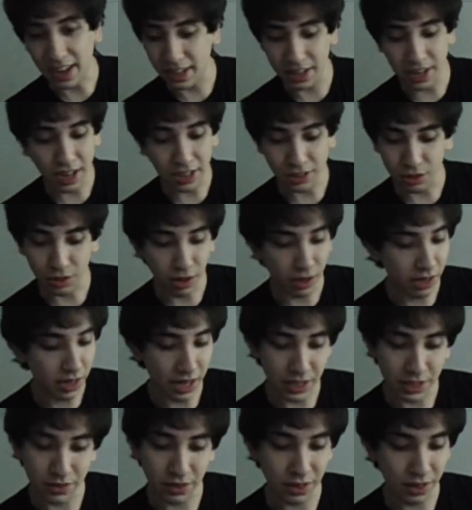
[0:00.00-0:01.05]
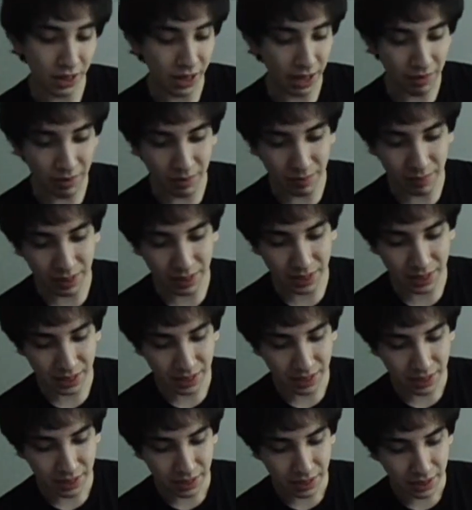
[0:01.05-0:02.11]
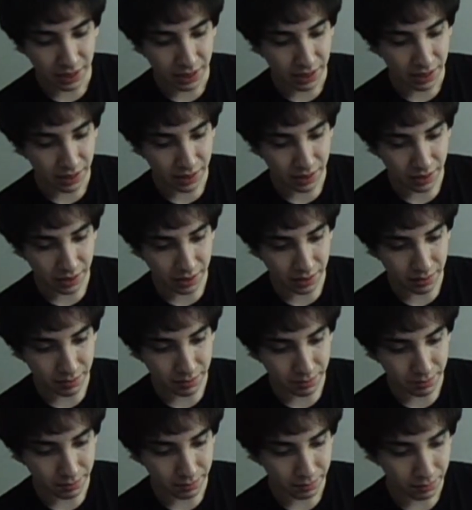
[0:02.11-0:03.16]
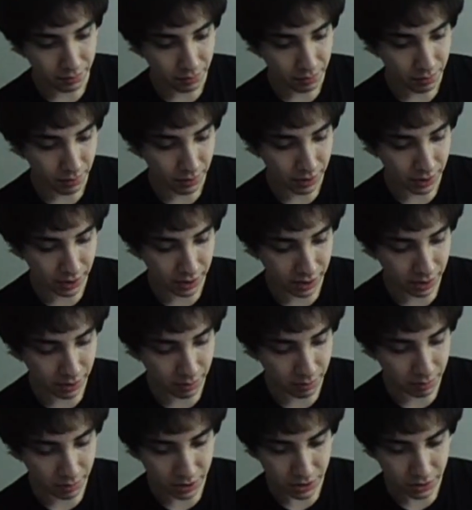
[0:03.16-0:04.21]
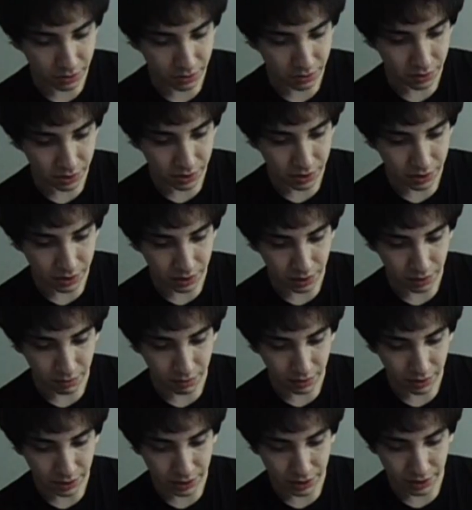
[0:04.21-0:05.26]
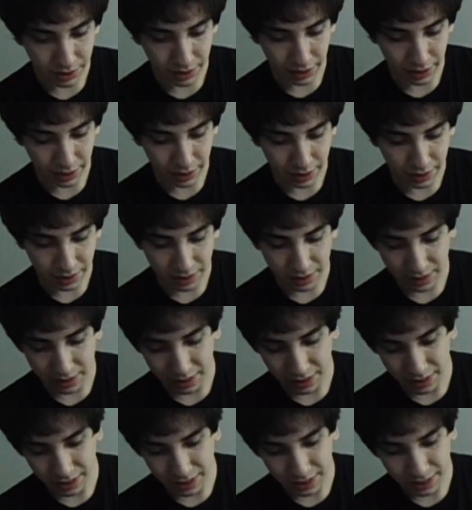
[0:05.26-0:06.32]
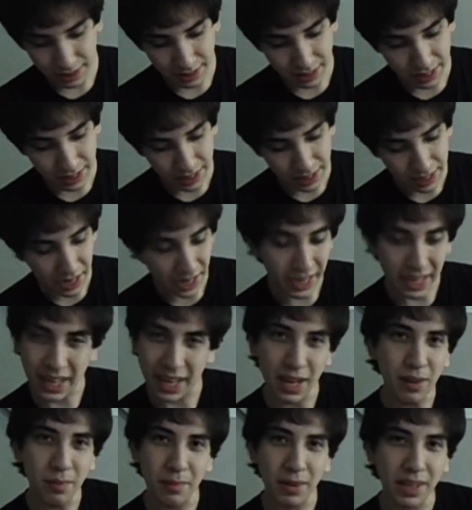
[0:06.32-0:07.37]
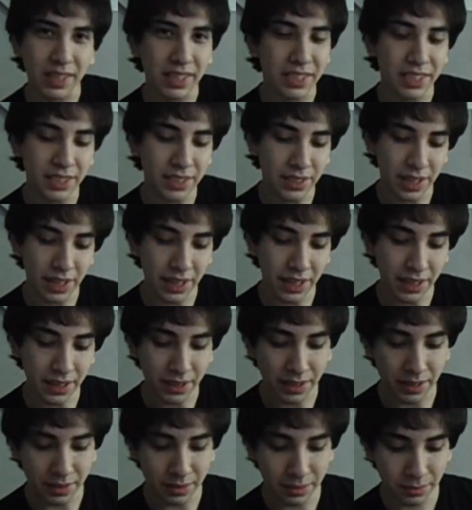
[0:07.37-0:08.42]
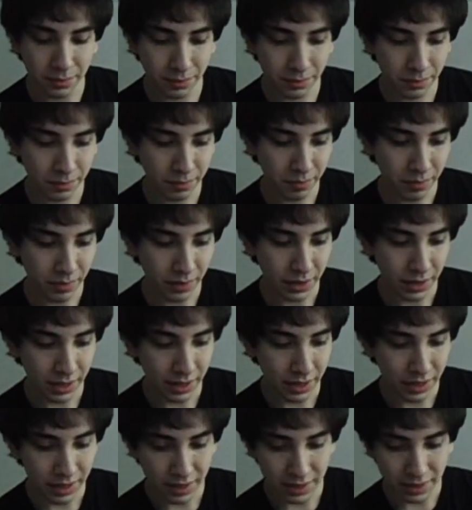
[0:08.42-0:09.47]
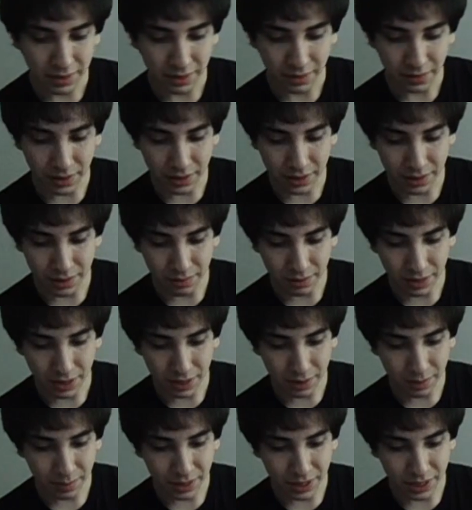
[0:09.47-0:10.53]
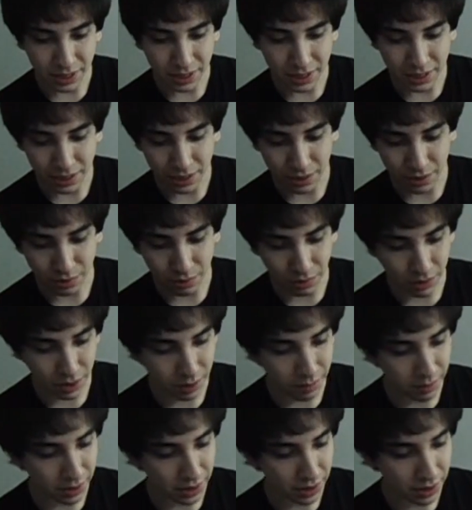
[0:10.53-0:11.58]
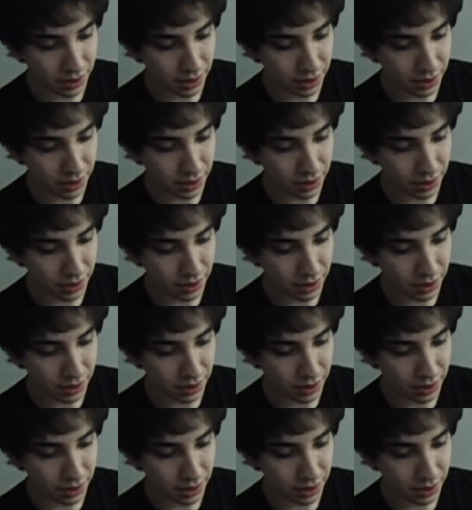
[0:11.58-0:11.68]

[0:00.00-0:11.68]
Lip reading: cannot draw guys for the life of me. And like muscles and stuff, I just can't. I can't, man. I just can't. Something in me just won't let me.